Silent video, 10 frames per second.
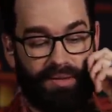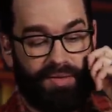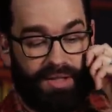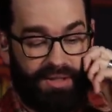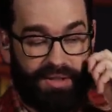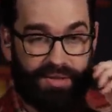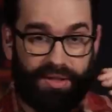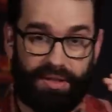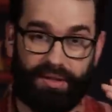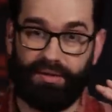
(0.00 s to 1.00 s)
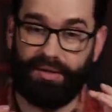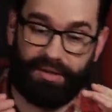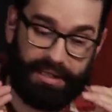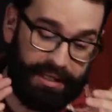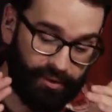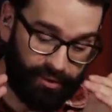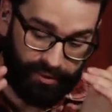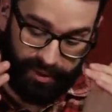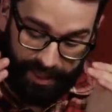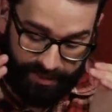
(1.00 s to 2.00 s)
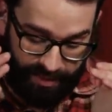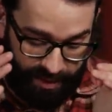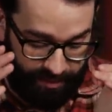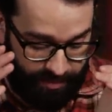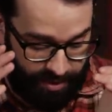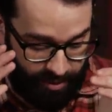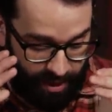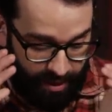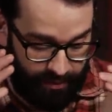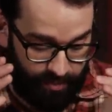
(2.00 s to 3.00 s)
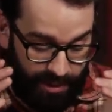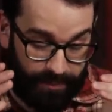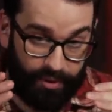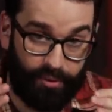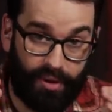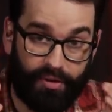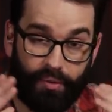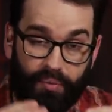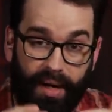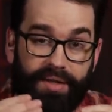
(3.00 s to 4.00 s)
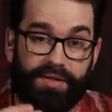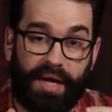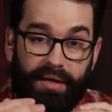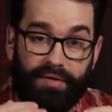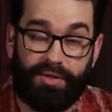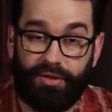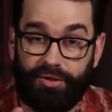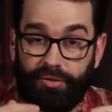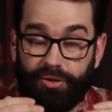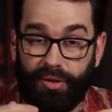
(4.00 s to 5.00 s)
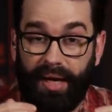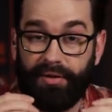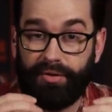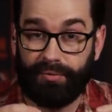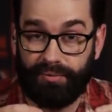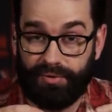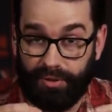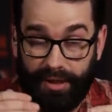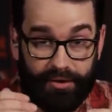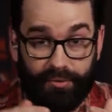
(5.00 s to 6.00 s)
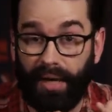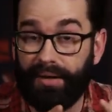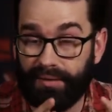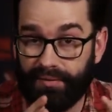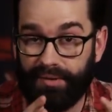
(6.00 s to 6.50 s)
This is the the needle that um, so often people who are on the right side of this issue try to th- try to thread.